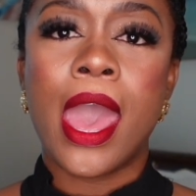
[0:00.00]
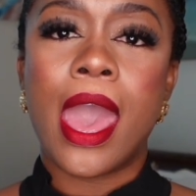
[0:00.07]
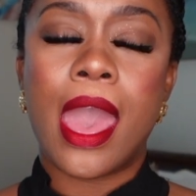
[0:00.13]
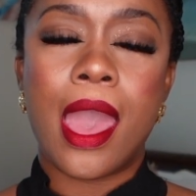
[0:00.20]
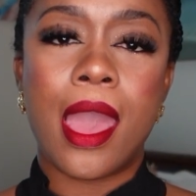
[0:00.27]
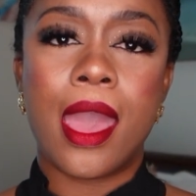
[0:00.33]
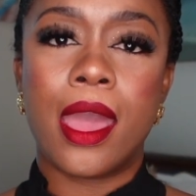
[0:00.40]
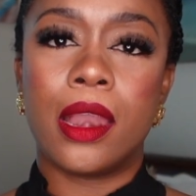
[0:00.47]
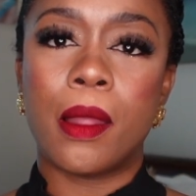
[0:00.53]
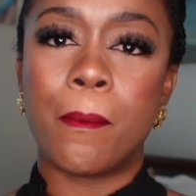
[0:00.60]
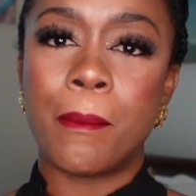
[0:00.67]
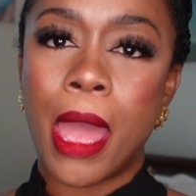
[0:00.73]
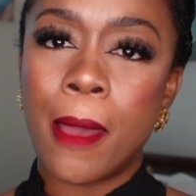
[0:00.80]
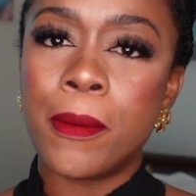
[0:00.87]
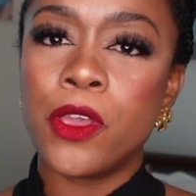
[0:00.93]
and
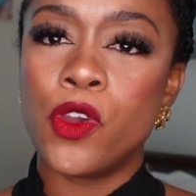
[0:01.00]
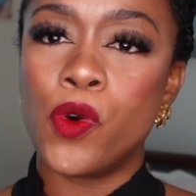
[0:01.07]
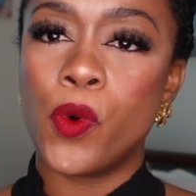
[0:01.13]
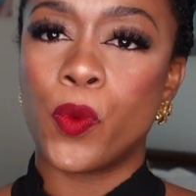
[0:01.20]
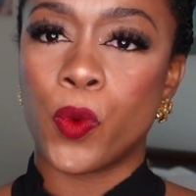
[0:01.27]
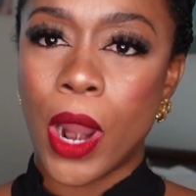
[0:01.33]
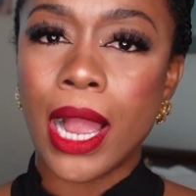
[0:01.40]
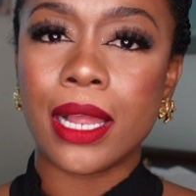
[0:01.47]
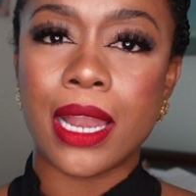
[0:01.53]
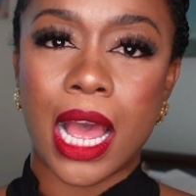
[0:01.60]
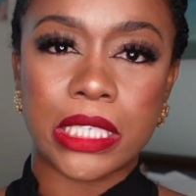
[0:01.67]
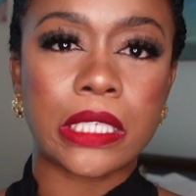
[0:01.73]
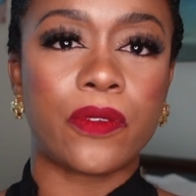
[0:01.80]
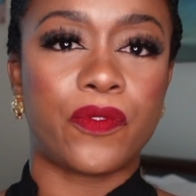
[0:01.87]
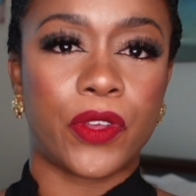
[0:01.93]
maybe you
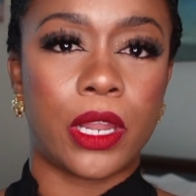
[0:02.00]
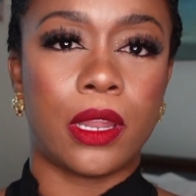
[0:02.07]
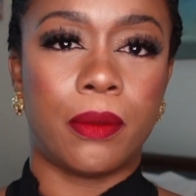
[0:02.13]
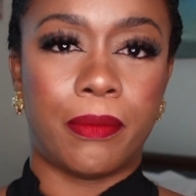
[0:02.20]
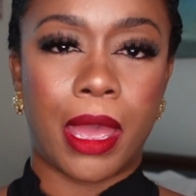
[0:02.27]
recognize the feeling.